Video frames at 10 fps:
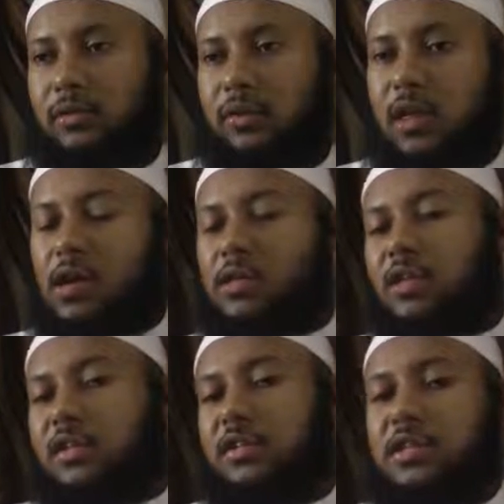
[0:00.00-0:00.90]
thinking
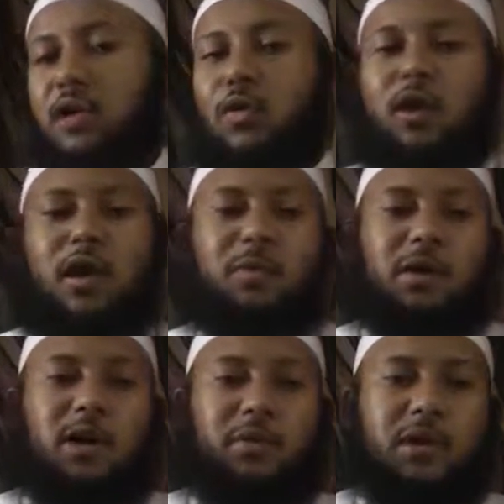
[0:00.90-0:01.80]
that this is al-wala
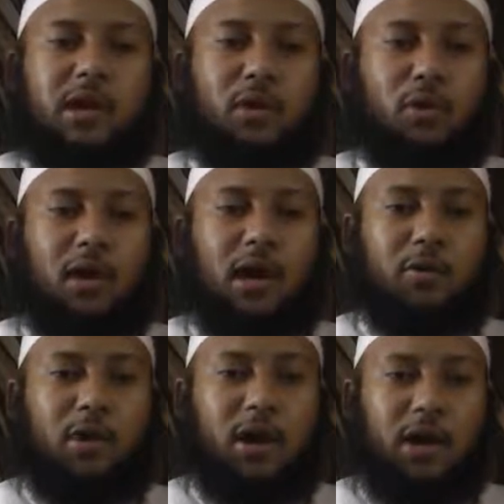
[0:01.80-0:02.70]
al-bara, meaning al-wala
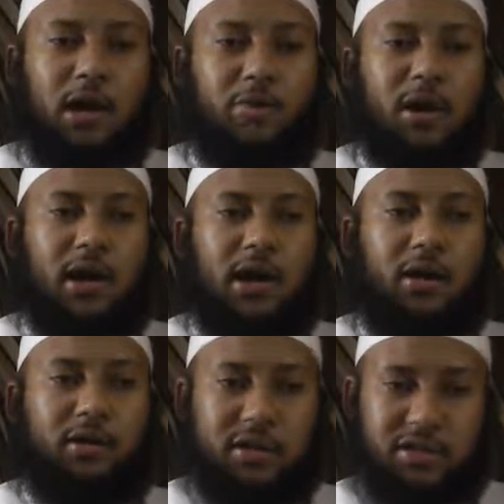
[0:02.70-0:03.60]
al-bara,
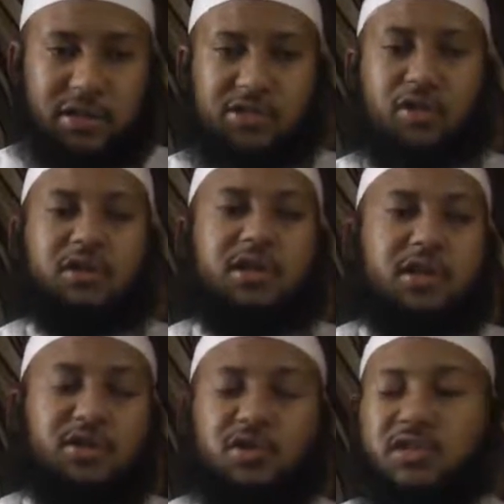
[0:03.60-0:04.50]
al-bara,
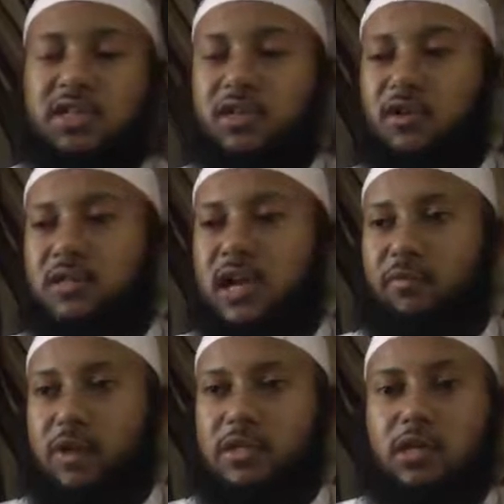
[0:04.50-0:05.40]
disassociating
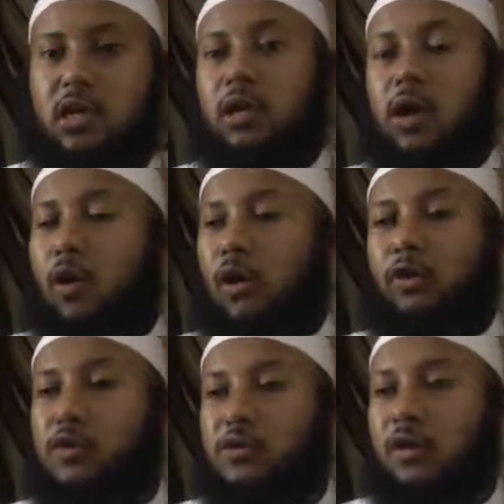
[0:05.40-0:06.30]
yourself means kill all
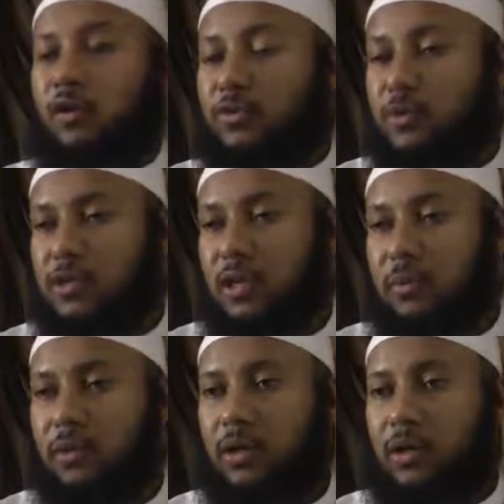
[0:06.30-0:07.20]
those who are not
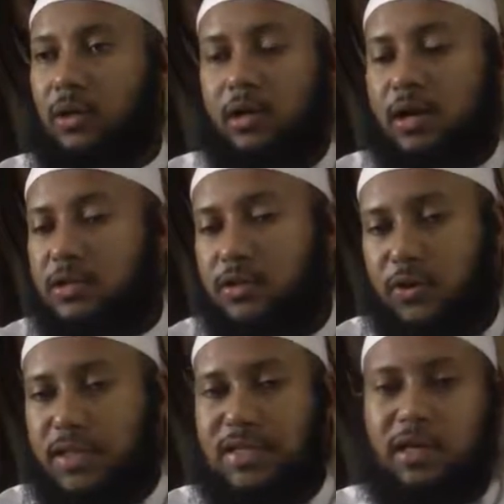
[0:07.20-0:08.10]
Muslim. That is
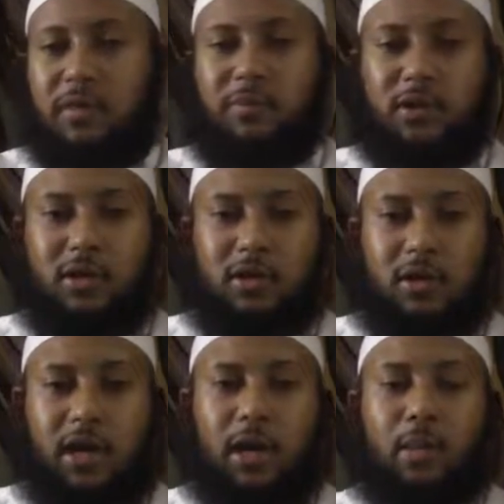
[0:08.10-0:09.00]
not Islam.
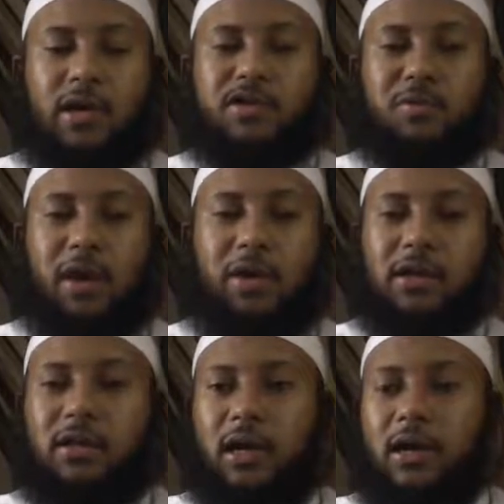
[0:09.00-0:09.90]
And Allah subhanahu
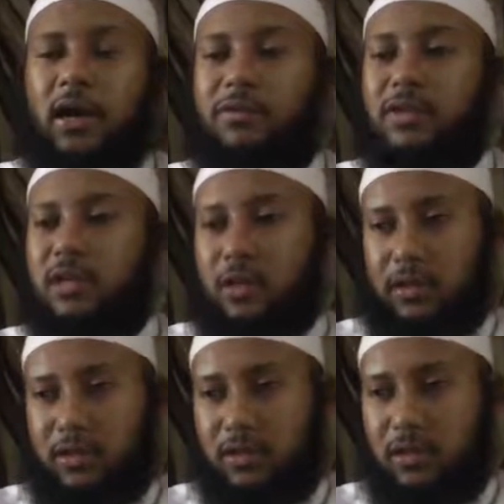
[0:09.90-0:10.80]
wa ta'ala never said
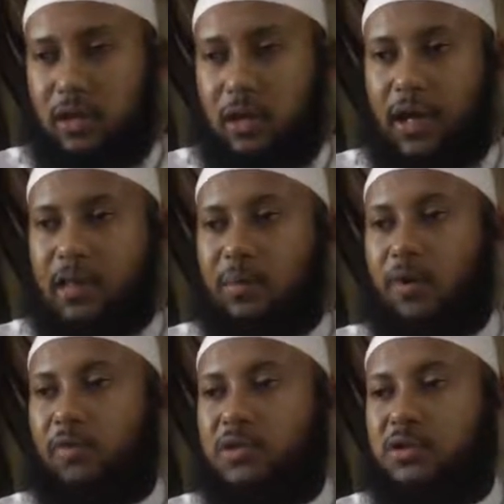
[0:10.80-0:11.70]
that. And the
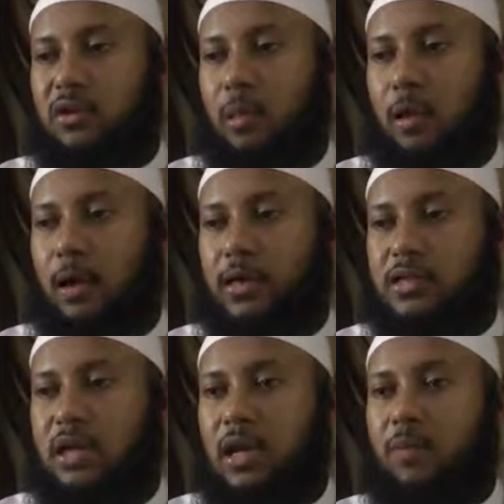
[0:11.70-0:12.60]
Prophet sallallahu
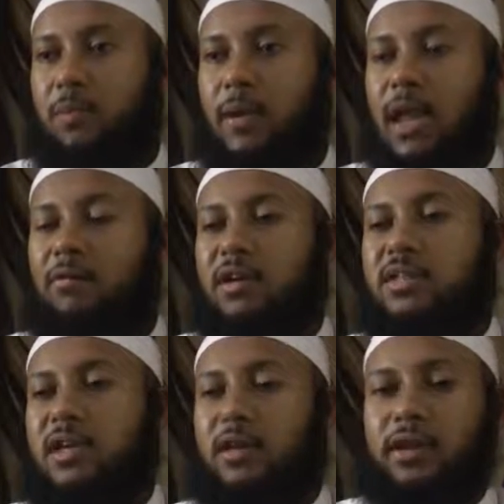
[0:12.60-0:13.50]
alaihi wasallam never
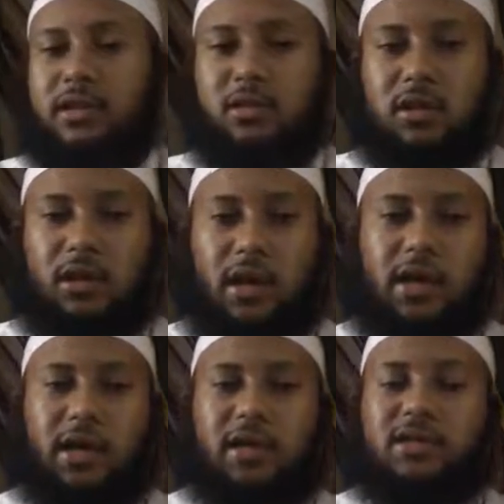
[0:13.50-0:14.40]
said that.
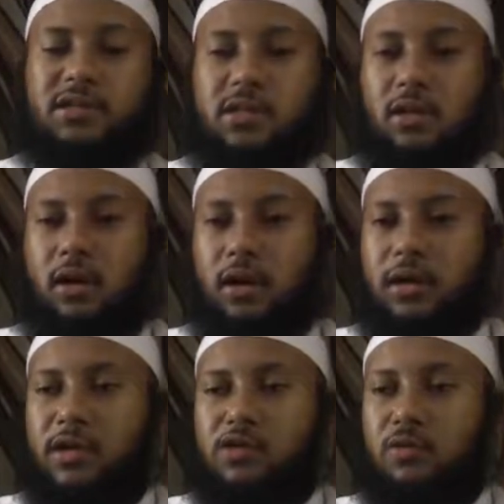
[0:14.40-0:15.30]
And his seerah
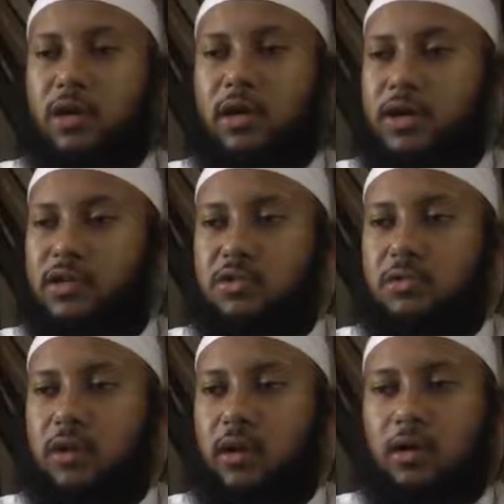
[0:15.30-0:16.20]
and his way, his
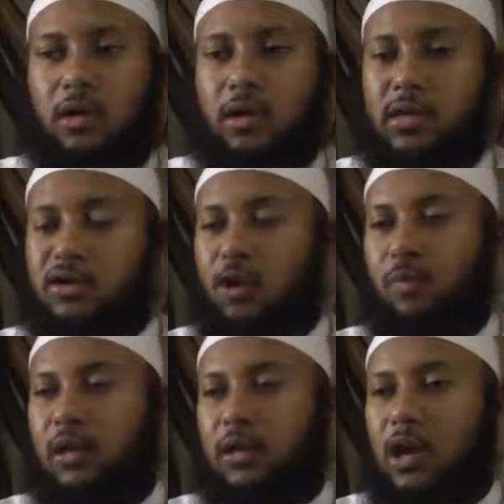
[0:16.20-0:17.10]
sunnah is
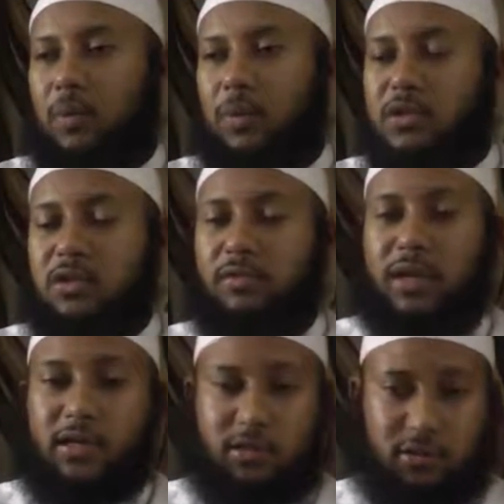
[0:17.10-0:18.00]
completely opposite of
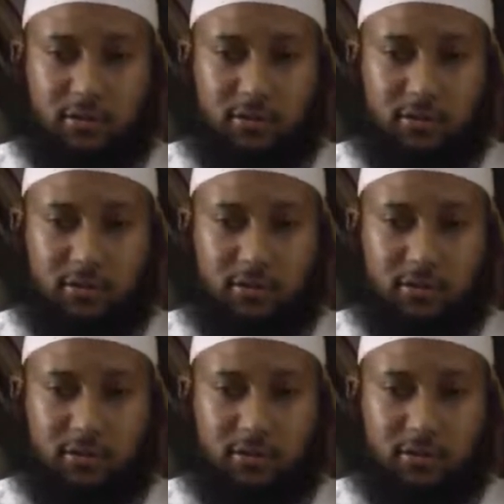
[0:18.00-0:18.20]
that.